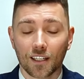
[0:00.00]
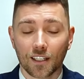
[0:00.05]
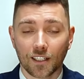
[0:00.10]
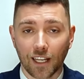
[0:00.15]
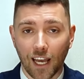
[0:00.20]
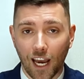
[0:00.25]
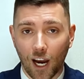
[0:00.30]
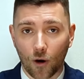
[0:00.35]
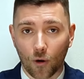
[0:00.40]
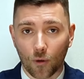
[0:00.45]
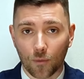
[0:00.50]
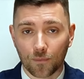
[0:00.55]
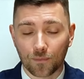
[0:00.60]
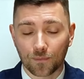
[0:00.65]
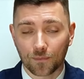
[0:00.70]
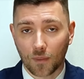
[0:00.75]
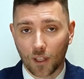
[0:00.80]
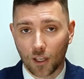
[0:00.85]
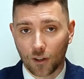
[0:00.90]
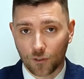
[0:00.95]
Now,
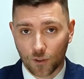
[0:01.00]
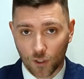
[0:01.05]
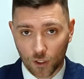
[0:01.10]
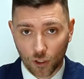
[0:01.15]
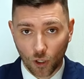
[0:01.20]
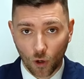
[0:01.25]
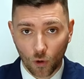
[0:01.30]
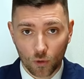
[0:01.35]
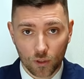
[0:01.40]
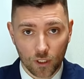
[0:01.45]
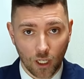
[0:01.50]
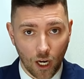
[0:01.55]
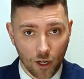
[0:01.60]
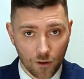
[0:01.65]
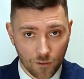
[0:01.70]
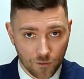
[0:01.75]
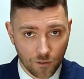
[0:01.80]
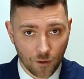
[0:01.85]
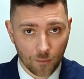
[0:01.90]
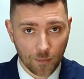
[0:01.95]
for those
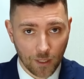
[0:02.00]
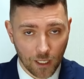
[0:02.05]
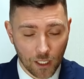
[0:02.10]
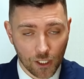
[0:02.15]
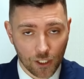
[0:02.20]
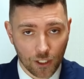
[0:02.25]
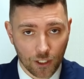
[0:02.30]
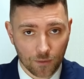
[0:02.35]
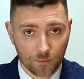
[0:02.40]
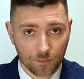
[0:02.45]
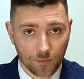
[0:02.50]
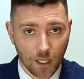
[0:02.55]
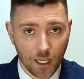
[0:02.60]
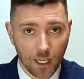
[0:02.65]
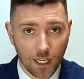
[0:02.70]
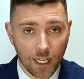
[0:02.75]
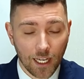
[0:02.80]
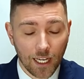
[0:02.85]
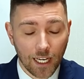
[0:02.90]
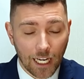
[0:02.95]
unfamiliar,
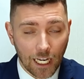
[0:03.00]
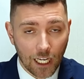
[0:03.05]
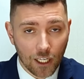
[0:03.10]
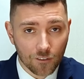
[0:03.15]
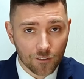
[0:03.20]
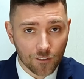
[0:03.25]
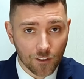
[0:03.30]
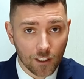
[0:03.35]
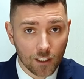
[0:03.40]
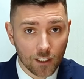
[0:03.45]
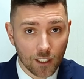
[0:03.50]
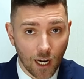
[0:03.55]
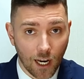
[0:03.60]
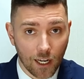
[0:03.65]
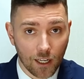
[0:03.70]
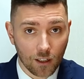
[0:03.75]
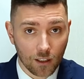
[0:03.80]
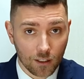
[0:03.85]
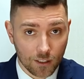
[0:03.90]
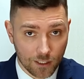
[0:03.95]

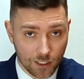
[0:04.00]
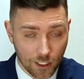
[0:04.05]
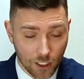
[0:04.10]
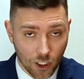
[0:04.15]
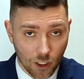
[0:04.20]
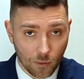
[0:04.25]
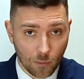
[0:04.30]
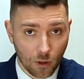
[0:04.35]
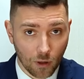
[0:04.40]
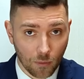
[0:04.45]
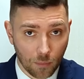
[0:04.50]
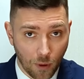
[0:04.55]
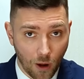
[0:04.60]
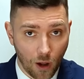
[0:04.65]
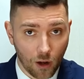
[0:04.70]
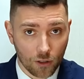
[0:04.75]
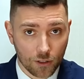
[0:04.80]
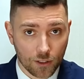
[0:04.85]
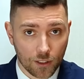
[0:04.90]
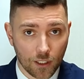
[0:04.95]
infantile cerebral
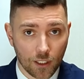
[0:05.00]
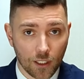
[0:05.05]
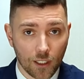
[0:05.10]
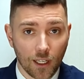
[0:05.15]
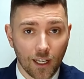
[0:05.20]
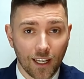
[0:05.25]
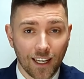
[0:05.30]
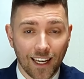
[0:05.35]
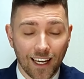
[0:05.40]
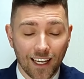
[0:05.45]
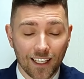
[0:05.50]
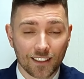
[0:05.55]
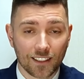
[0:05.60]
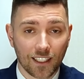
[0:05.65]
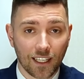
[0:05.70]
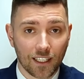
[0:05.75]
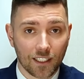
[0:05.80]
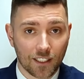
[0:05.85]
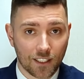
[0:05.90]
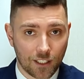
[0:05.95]
palsy is
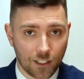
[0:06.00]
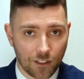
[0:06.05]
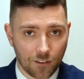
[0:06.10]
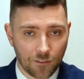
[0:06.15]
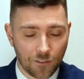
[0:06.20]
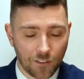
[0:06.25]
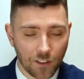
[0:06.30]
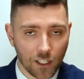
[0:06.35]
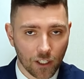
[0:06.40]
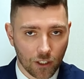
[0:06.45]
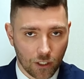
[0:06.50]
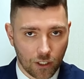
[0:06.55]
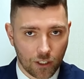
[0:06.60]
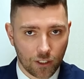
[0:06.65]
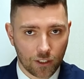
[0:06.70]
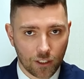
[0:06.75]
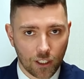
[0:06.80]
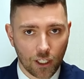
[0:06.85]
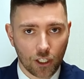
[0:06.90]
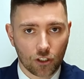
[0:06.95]
a severe
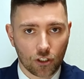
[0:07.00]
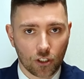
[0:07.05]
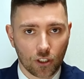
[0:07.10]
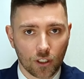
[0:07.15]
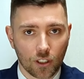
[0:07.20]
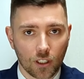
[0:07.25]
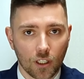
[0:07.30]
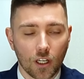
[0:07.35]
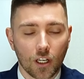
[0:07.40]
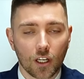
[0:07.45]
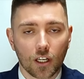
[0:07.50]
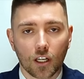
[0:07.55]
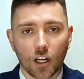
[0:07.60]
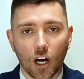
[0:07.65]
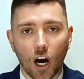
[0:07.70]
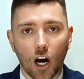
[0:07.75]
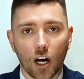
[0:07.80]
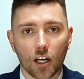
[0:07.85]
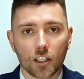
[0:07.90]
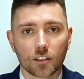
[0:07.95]
condition
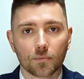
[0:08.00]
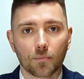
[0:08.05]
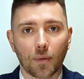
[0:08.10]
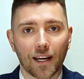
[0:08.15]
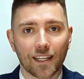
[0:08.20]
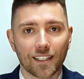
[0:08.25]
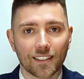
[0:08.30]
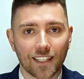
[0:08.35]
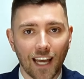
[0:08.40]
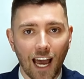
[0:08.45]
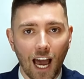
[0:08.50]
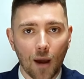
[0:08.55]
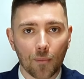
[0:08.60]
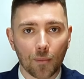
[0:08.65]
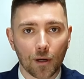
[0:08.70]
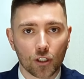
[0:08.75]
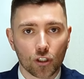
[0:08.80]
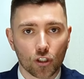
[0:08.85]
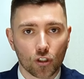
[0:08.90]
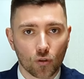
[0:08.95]
caused by
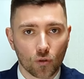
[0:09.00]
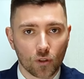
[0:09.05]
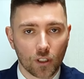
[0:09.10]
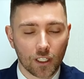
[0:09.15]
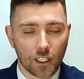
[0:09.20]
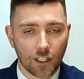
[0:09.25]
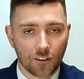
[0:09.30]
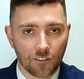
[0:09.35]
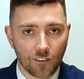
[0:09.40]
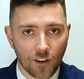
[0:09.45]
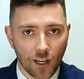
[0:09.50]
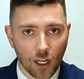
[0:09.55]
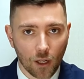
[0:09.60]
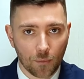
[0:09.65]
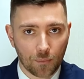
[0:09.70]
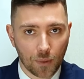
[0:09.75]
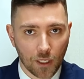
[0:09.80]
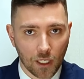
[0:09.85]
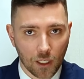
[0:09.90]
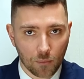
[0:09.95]
damage to the
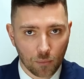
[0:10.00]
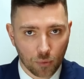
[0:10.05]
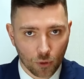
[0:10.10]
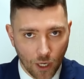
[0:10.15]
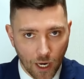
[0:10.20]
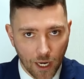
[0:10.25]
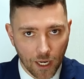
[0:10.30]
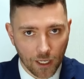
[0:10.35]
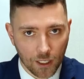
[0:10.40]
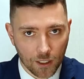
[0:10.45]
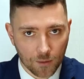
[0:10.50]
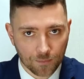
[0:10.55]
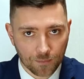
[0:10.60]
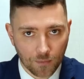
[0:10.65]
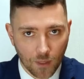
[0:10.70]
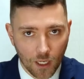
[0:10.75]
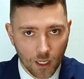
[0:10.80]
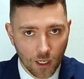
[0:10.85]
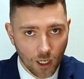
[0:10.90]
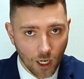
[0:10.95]
developing brain,
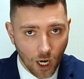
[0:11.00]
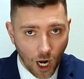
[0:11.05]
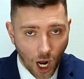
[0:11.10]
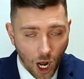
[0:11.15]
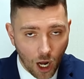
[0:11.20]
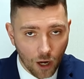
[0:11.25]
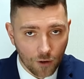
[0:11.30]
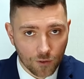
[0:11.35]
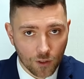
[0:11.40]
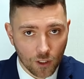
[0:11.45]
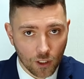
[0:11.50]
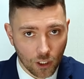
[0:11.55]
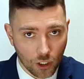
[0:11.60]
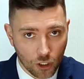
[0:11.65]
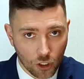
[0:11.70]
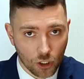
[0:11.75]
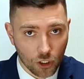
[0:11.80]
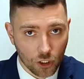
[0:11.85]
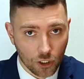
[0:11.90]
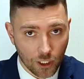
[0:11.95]
often
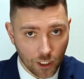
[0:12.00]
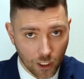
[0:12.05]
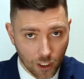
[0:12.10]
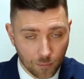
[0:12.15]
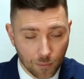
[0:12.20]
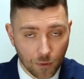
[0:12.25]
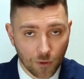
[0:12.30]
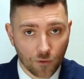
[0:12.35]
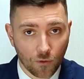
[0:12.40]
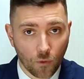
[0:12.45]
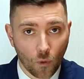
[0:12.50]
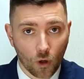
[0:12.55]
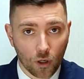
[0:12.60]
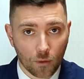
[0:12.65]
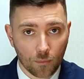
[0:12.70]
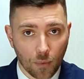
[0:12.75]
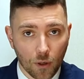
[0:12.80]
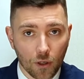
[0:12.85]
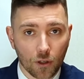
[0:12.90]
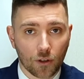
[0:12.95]
occurring before
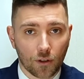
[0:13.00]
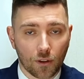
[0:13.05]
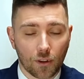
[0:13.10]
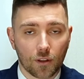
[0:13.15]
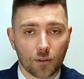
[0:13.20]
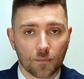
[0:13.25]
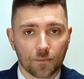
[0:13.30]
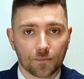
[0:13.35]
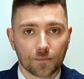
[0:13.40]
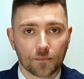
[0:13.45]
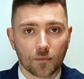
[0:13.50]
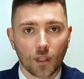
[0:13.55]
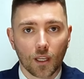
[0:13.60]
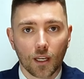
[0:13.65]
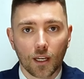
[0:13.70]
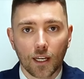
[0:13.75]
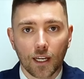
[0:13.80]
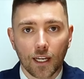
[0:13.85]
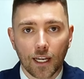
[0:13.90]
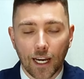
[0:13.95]
birth.
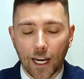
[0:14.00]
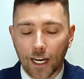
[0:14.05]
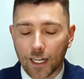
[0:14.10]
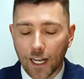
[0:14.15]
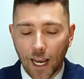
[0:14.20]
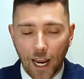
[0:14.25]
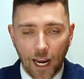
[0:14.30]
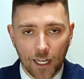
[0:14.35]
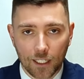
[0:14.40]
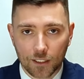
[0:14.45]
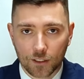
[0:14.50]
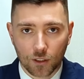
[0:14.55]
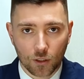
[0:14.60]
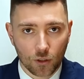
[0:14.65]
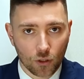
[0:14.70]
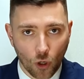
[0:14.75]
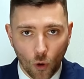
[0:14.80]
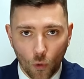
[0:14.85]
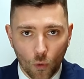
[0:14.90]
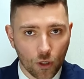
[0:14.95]
It has
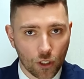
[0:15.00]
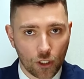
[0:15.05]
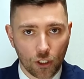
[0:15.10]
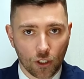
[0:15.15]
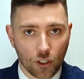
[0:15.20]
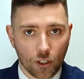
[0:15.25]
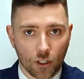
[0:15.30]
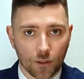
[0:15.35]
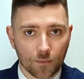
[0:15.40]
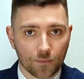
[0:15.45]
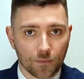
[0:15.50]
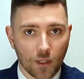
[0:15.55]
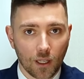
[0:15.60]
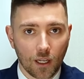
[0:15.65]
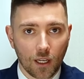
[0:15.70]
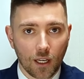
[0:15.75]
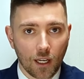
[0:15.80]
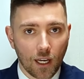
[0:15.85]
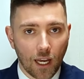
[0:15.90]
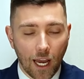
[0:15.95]
no cure,
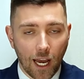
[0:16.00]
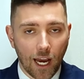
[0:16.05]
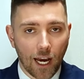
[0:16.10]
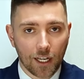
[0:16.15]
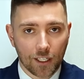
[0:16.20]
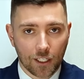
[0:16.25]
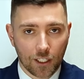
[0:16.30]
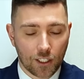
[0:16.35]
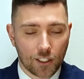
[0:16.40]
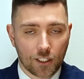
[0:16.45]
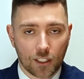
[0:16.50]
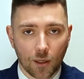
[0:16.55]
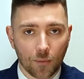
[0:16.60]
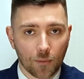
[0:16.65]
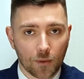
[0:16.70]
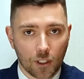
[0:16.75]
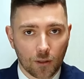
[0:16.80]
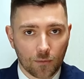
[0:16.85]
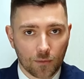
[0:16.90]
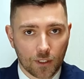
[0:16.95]
and the
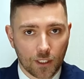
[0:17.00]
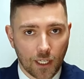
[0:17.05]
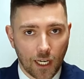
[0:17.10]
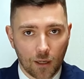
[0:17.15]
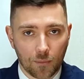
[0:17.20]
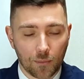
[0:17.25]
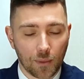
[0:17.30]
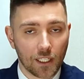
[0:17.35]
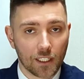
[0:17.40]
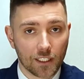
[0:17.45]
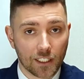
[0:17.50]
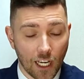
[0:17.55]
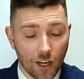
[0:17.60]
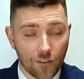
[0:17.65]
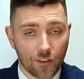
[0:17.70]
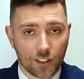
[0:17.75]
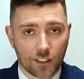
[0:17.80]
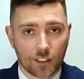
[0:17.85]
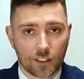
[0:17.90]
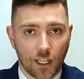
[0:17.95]
symptoms can be
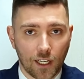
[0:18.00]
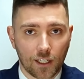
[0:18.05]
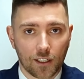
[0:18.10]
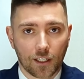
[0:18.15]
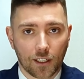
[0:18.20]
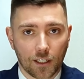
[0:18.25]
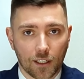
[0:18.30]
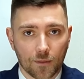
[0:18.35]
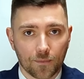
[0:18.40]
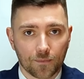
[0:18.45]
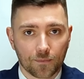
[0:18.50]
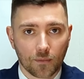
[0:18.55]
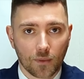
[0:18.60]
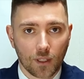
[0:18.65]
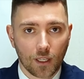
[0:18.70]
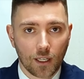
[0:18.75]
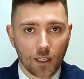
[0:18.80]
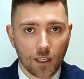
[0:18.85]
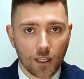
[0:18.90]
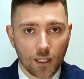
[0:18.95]
devastating.
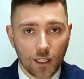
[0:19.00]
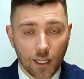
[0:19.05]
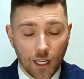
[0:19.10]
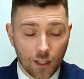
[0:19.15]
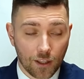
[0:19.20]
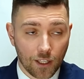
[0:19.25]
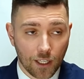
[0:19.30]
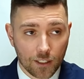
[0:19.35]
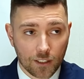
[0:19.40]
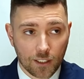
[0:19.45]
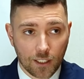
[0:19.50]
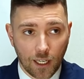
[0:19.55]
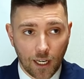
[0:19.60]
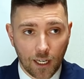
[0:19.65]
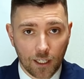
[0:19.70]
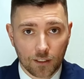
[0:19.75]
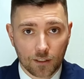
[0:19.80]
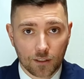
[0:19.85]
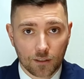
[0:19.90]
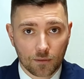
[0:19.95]
In this
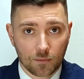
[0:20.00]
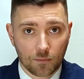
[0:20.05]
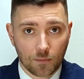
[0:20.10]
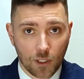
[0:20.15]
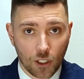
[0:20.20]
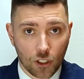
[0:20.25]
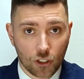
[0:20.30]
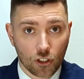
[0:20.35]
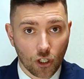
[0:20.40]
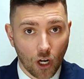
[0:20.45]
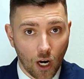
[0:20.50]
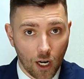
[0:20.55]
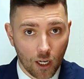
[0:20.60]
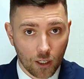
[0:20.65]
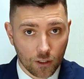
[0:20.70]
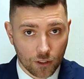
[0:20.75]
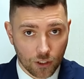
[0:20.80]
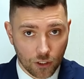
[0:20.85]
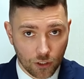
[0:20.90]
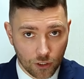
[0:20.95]
case, the
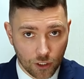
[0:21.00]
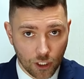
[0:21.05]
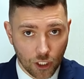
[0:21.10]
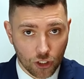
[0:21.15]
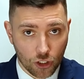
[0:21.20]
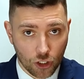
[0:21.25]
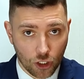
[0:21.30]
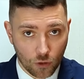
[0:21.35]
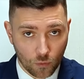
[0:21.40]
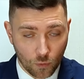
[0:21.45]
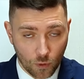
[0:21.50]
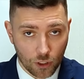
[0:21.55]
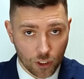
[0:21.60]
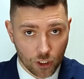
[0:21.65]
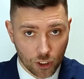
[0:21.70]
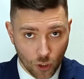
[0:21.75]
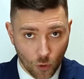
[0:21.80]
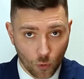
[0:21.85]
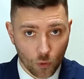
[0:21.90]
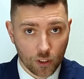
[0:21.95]
child's condition was
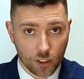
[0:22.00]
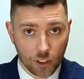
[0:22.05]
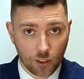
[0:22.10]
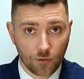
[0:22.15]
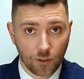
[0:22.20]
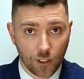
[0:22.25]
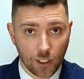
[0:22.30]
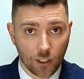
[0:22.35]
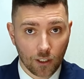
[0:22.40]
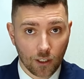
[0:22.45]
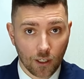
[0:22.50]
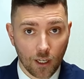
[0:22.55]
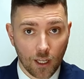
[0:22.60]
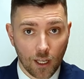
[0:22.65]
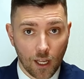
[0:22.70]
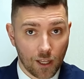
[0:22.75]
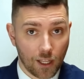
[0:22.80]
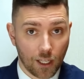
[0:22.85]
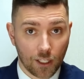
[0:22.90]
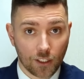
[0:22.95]
so severe
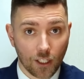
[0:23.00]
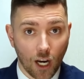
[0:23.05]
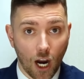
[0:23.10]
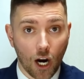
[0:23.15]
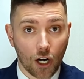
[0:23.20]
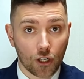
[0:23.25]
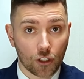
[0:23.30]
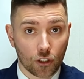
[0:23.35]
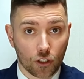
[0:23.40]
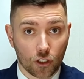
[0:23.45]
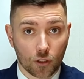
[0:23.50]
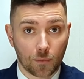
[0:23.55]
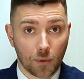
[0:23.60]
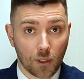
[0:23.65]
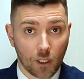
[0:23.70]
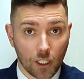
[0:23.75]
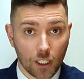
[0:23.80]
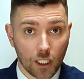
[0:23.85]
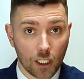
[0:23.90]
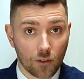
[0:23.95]
that doctors
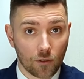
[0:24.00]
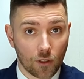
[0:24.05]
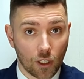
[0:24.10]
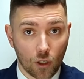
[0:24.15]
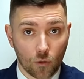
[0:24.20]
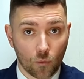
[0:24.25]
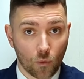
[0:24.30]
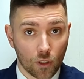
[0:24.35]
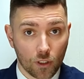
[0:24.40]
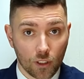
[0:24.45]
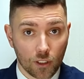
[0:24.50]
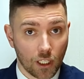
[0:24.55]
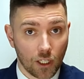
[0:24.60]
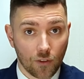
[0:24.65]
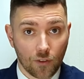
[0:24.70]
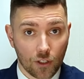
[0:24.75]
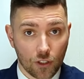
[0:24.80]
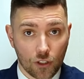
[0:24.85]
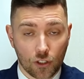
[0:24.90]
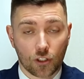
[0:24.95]
believed he wouldn't
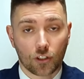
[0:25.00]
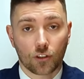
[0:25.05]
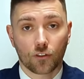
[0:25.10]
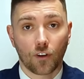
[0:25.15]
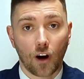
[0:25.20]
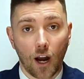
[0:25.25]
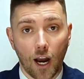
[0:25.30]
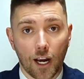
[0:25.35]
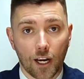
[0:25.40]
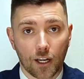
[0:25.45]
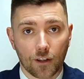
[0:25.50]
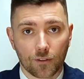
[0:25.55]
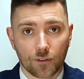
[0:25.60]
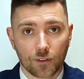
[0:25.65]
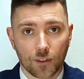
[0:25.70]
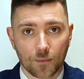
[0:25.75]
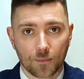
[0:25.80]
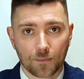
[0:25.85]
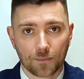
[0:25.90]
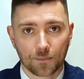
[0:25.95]
even survive.